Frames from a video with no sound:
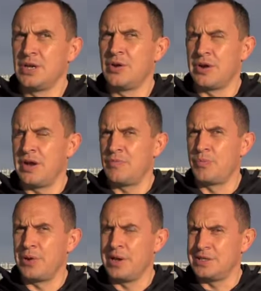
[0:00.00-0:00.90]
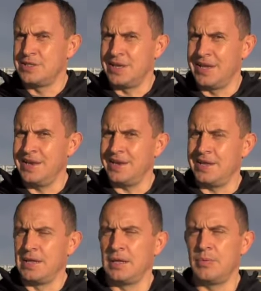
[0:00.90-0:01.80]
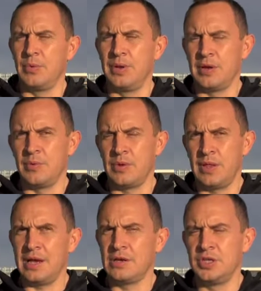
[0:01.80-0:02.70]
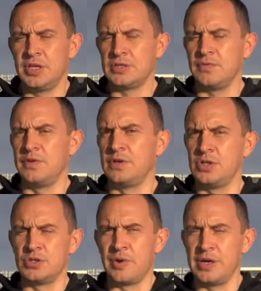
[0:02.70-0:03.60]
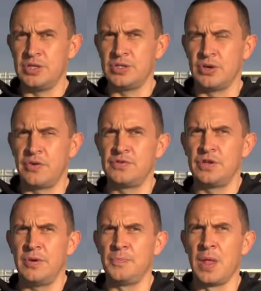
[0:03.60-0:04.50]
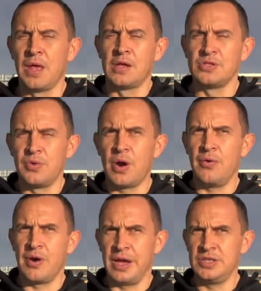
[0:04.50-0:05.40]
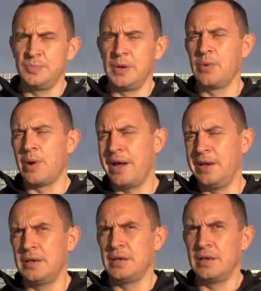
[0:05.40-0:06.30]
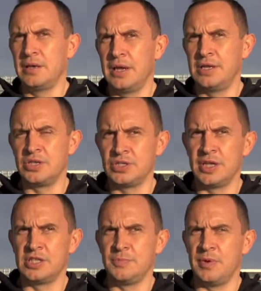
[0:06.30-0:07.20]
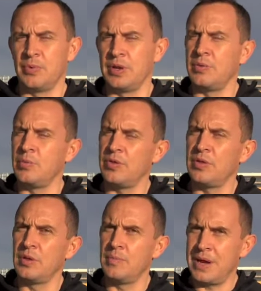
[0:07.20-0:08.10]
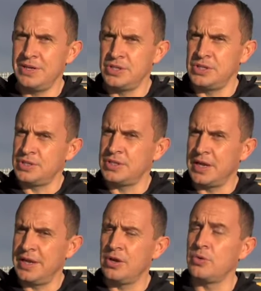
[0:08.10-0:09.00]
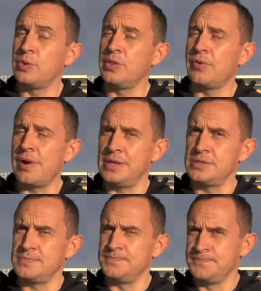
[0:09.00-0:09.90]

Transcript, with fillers: got enough brilliance to lead it, but we don't want that because he doesn't finish his races off. So it's a right race, big weight. He just needs to be ridden with patience, and he could win the race.